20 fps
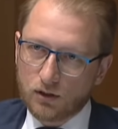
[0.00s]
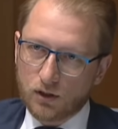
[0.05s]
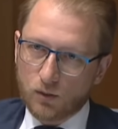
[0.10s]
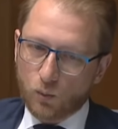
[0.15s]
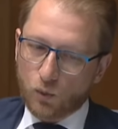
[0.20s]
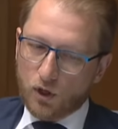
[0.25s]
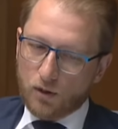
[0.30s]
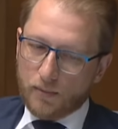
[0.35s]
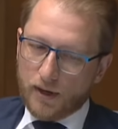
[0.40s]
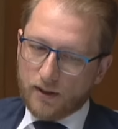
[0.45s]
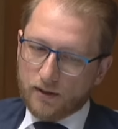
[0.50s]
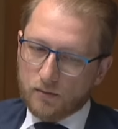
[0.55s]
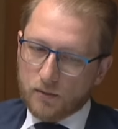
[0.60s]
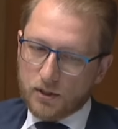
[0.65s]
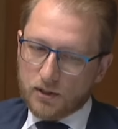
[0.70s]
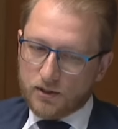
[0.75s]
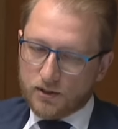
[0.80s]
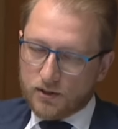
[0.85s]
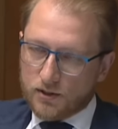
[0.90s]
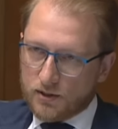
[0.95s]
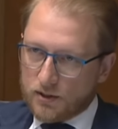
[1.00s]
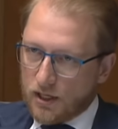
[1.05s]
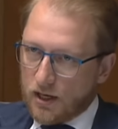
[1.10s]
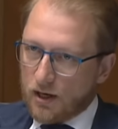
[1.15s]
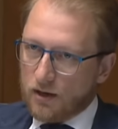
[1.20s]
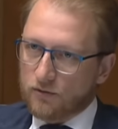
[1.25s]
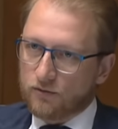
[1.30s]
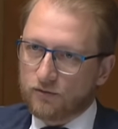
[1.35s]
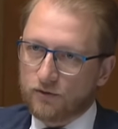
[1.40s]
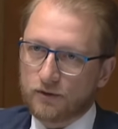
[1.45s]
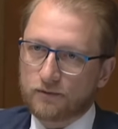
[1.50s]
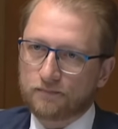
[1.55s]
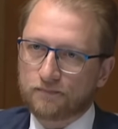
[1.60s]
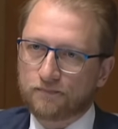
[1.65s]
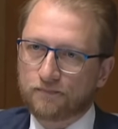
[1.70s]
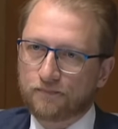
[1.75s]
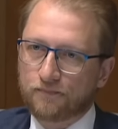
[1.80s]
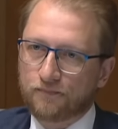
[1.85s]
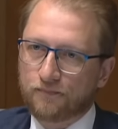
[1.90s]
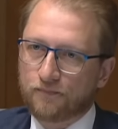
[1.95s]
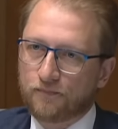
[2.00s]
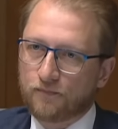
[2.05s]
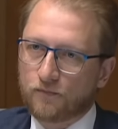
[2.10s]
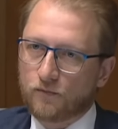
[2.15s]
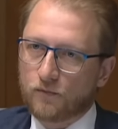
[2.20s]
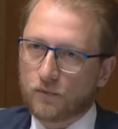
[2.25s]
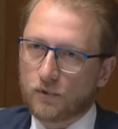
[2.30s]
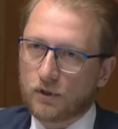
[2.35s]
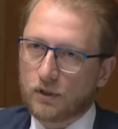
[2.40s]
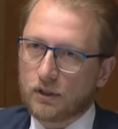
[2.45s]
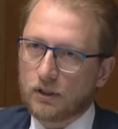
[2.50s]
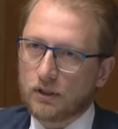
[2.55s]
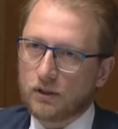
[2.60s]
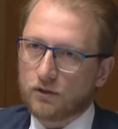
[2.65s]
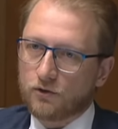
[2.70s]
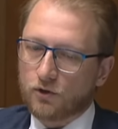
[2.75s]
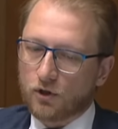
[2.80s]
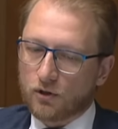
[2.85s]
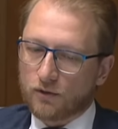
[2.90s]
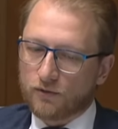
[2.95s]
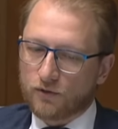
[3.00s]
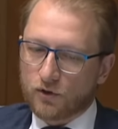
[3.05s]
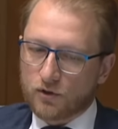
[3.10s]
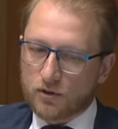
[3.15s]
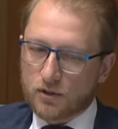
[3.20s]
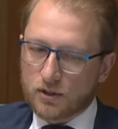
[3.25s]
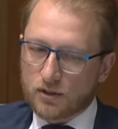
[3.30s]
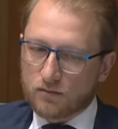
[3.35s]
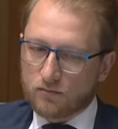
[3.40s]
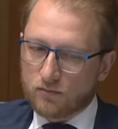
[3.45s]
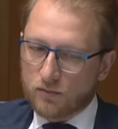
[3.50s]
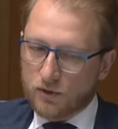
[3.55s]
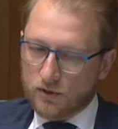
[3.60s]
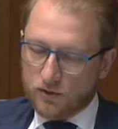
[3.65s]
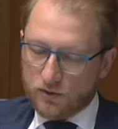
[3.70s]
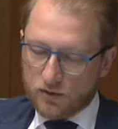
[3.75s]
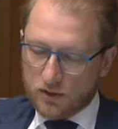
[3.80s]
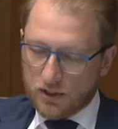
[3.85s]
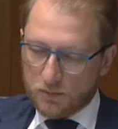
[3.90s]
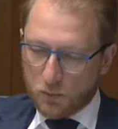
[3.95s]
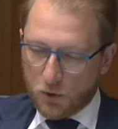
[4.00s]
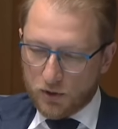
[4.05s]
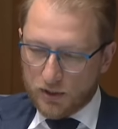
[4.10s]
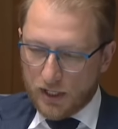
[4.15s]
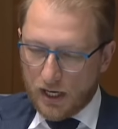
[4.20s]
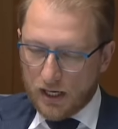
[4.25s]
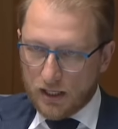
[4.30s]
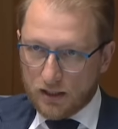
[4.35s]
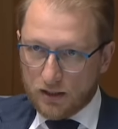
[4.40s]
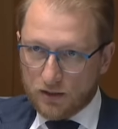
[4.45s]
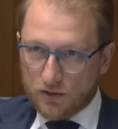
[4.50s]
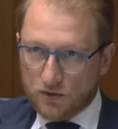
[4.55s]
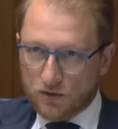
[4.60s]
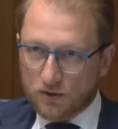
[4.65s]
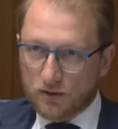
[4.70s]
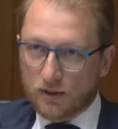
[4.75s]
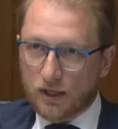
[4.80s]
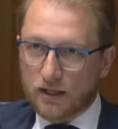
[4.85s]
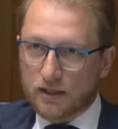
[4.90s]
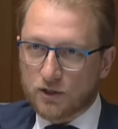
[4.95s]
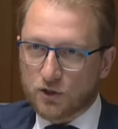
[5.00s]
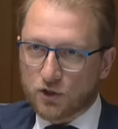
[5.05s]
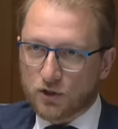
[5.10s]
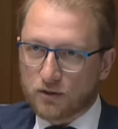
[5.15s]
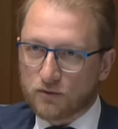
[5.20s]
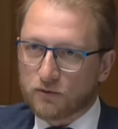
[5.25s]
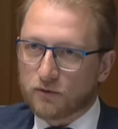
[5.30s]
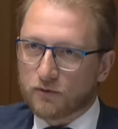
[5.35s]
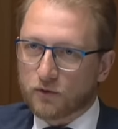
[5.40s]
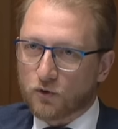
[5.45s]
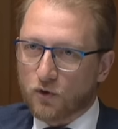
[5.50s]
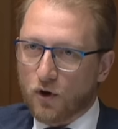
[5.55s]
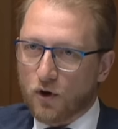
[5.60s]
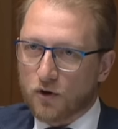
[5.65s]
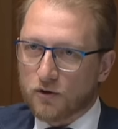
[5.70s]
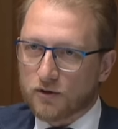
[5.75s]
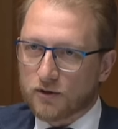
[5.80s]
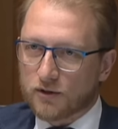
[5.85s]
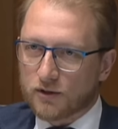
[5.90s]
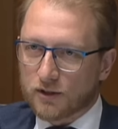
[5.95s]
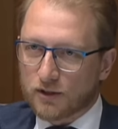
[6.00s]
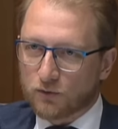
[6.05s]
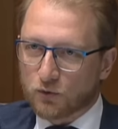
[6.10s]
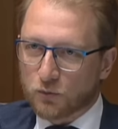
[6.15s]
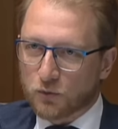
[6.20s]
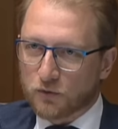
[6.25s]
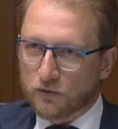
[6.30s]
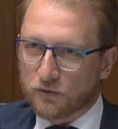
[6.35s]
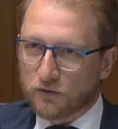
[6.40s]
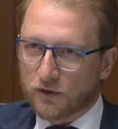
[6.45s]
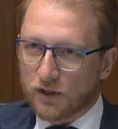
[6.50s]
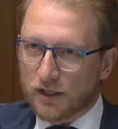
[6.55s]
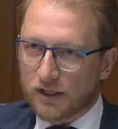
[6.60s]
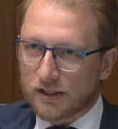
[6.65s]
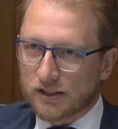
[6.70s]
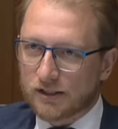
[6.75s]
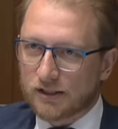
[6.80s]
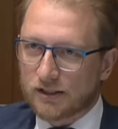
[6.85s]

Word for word: And what about the minister's staff? No, Senator. No, so just this is a spontaneous initiative of your own to remove the flags.